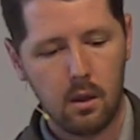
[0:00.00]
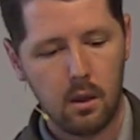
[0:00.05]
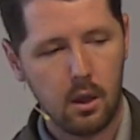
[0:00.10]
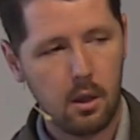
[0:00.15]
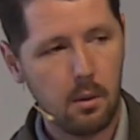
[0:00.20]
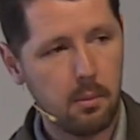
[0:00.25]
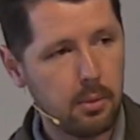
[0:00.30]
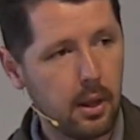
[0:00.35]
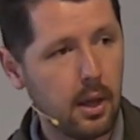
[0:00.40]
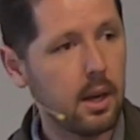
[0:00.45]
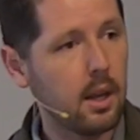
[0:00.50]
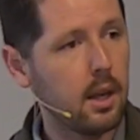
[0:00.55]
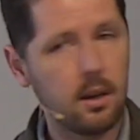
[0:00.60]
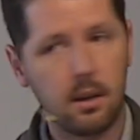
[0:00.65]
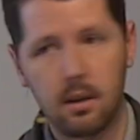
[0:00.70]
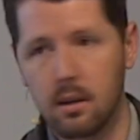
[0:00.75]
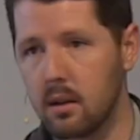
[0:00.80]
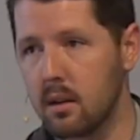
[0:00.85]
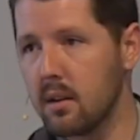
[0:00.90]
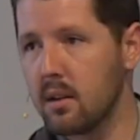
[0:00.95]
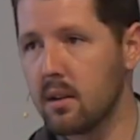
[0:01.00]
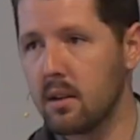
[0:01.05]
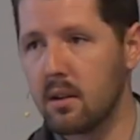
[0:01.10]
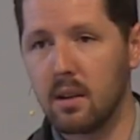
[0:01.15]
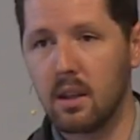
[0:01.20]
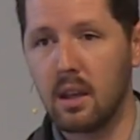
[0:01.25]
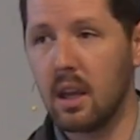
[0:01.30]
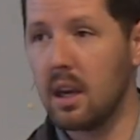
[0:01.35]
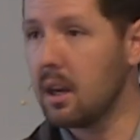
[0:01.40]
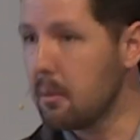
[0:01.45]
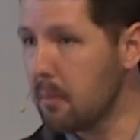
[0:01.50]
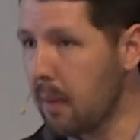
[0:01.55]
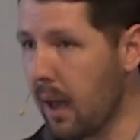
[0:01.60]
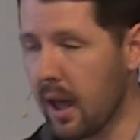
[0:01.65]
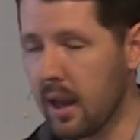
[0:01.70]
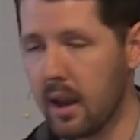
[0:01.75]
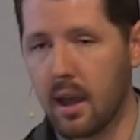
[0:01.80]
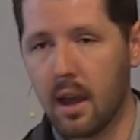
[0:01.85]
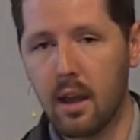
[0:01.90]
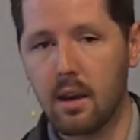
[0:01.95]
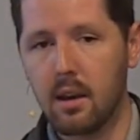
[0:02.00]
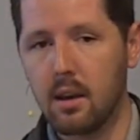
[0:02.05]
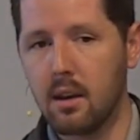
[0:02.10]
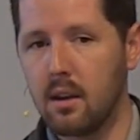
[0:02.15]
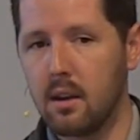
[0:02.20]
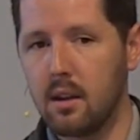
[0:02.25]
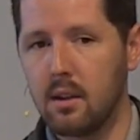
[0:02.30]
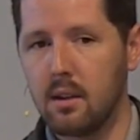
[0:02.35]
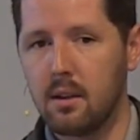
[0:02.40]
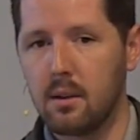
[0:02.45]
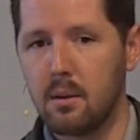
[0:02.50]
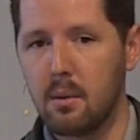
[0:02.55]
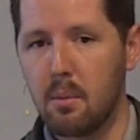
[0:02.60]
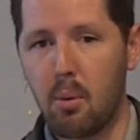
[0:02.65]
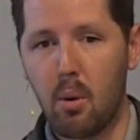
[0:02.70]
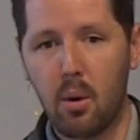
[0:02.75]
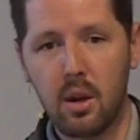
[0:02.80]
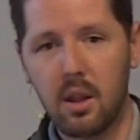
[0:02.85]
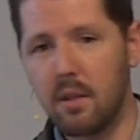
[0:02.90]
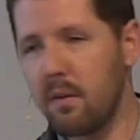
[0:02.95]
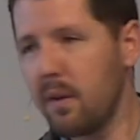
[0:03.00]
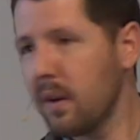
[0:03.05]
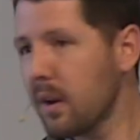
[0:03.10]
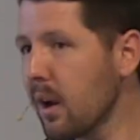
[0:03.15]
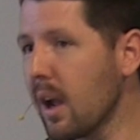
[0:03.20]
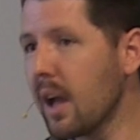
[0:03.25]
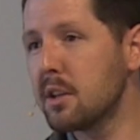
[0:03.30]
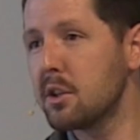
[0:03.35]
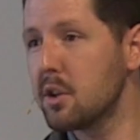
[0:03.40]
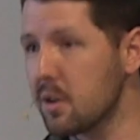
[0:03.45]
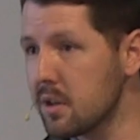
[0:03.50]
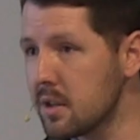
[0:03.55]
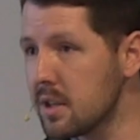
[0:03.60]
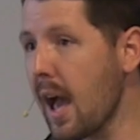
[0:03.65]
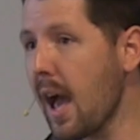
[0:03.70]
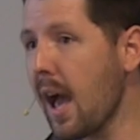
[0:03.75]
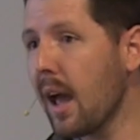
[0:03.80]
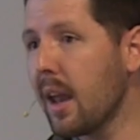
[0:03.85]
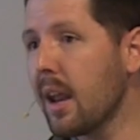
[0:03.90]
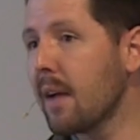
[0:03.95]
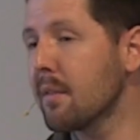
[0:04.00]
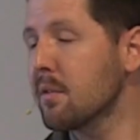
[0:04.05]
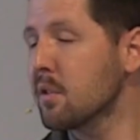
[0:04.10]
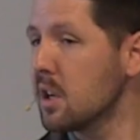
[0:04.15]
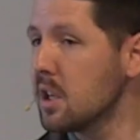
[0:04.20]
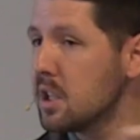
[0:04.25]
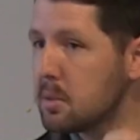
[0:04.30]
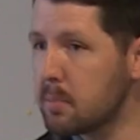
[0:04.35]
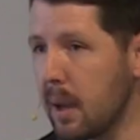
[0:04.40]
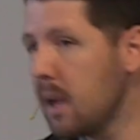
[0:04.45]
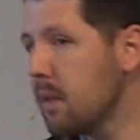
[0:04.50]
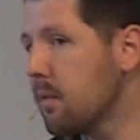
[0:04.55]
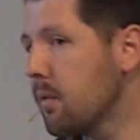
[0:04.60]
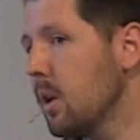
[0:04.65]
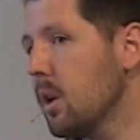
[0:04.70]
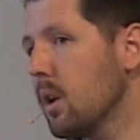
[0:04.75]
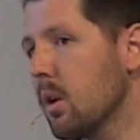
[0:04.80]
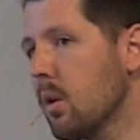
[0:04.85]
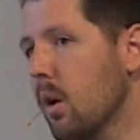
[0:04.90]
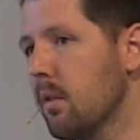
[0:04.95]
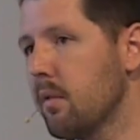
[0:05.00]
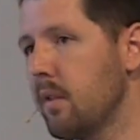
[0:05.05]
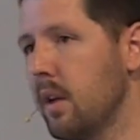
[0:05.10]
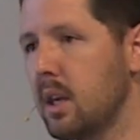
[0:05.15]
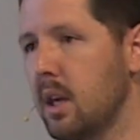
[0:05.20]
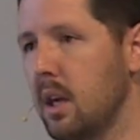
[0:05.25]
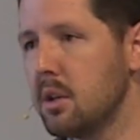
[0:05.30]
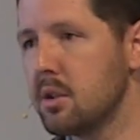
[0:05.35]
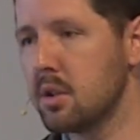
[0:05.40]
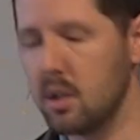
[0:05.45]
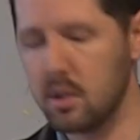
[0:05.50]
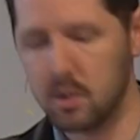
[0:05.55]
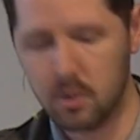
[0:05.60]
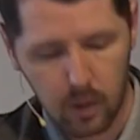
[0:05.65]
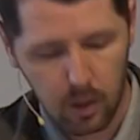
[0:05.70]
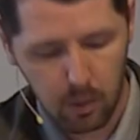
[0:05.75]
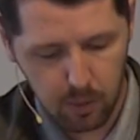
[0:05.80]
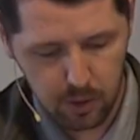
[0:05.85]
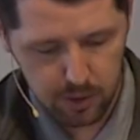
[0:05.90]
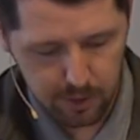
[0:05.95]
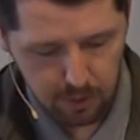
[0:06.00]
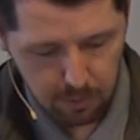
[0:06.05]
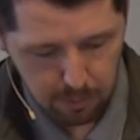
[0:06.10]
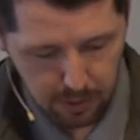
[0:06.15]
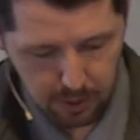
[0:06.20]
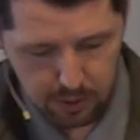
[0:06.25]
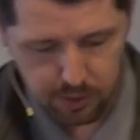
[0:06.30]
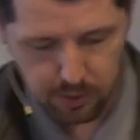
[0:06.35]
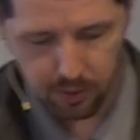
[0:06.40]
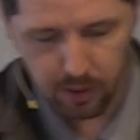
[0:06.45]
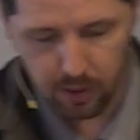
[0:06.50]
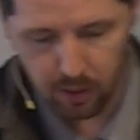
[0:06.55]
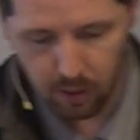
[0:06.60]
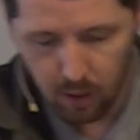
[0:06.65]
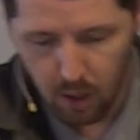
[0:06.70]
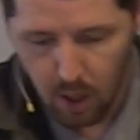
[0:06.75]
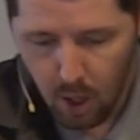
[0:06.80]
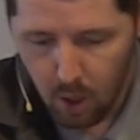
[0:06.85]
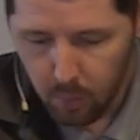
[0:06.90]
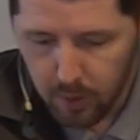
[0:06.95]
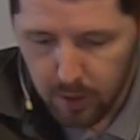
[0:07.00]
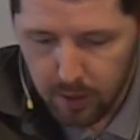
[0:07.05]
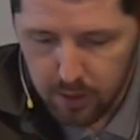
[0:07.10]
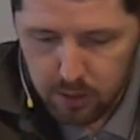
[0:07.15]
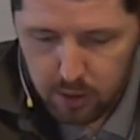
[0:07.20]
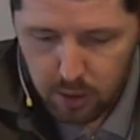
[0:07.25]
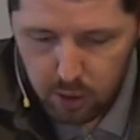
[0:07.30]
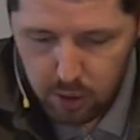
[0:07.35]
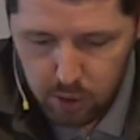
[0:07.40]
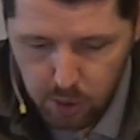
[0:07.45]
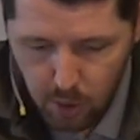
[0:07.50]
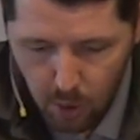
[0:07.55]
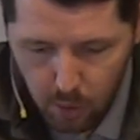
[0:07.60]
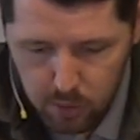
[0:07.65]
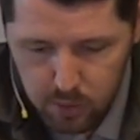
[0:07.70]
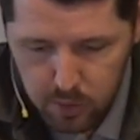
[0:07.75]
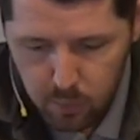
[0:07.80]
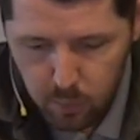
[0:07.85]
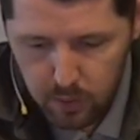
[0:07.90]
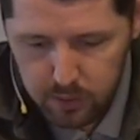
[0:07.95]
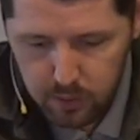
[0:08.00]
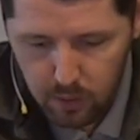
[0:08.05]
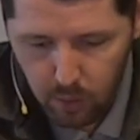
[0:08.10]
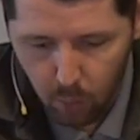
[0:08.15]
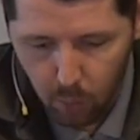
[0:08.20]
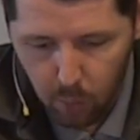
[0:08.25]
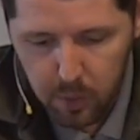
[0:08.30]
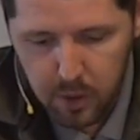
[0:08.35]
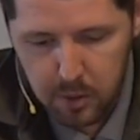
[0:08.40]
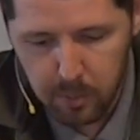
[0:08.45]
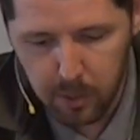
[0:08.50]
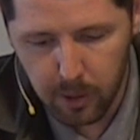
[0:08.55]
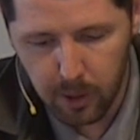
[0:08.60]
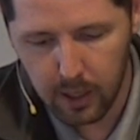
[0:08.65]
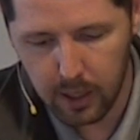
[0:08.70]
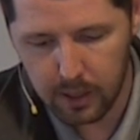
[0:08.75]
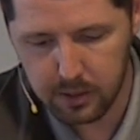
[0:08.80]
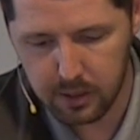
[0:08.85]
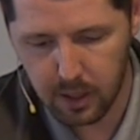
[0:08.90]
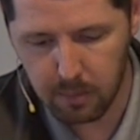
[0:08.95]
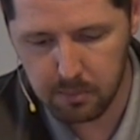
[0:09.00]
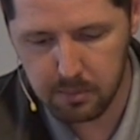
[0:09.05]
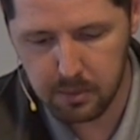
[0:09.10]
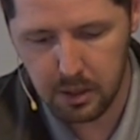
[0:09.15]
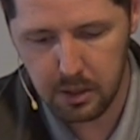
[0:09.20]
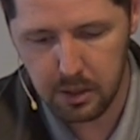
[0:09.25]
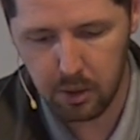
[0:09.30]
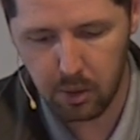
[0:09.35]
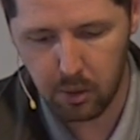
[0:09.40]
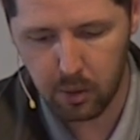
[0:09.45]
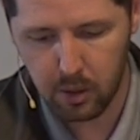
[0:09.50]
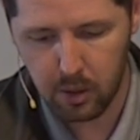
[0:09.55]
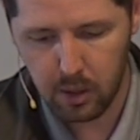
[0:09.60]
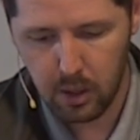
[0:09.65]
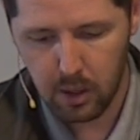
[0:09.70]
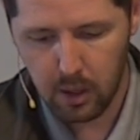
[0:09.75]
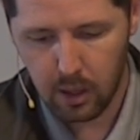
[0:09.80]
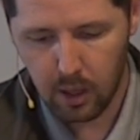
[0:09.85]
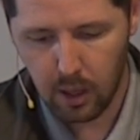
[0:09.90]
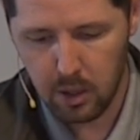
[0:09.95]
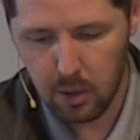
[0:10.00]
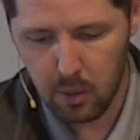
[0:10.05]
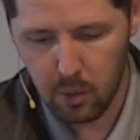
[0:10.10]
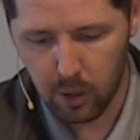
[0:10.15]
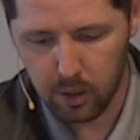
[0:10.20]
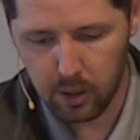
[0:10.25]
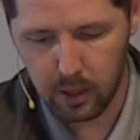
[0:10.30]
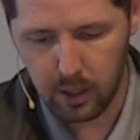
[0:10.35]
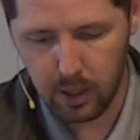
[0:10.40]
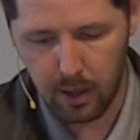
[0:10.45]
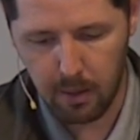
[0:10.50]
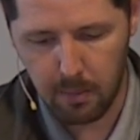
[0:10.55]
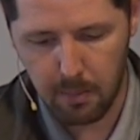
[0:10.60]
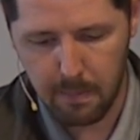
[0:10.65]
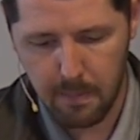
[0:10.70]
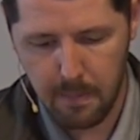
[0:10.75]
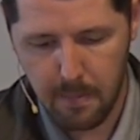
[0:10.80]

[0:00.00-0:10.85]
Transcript: Complaining, getting mad at, pointing the finger at your dad after he's paid for you to go on vacation is what I want you to picture here when it shows what the Holy Spirit has come to do and you hurting him